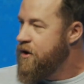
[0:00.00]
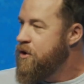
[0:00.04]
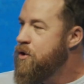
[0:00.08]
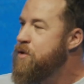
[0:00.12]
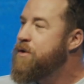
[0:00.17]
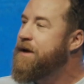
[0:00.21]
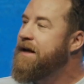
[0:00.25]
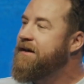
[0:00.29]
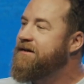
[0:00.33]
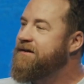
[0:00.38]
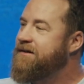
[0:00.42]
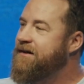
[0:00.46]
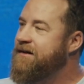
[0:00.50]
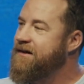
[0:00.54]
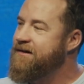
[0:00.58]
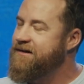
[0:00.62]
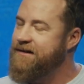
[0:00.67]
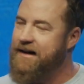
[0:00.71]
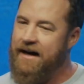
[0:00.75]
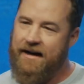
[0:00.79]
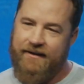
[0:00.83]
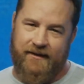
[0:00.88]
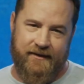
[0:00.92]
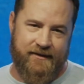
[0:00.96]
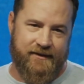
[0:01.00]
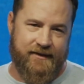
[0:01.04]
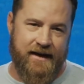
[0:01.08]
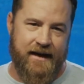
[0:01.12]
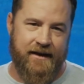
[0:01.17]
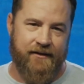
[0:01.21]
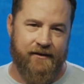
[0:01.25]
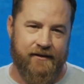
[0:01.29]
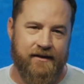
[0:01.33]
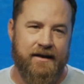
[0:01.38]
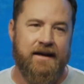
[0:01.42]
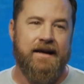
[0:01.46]
Who gets to decide the
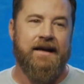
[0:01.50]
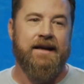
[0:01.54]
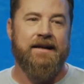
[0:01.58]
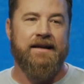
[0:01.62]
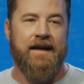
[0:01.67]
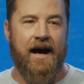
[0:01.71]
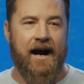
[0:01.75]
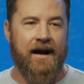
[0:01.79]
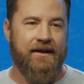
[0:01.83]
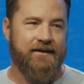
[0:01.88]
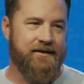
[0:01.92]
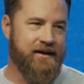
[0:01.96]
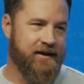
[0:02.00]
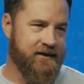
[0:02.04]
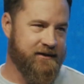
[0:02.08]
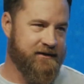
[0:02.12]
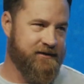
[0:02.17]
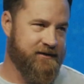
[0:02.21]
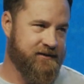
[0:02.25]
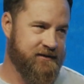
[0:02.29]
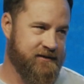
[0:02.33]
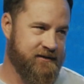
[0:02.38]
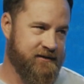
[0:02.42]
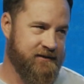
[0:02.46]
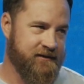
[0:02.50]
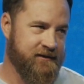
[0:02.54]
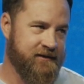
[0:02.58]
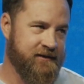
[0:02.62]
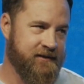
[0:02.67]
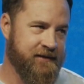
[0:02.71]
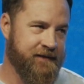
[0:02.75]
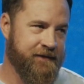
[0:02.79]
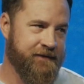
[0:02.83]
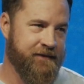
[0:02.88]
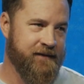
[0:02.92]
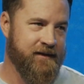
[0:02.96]
standard? God does.
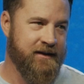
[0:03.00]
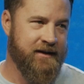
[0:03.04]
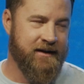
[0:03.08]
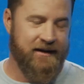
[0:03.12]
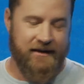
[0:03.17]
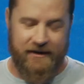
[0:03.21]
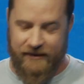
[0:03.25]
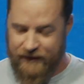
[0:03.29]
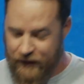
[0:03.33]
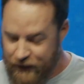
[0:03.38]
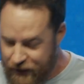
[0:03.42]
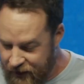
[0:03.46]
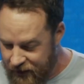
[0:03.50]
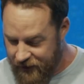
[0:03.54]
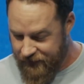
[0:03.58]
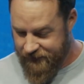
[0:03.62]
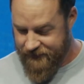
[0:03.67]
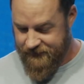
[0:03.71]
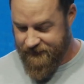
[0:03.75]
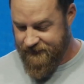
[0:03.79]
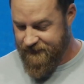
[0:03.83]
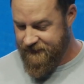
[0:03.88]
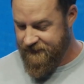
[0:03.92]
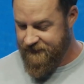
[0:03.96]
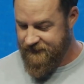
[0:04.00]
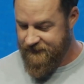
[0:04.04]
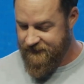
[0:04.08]
You don't.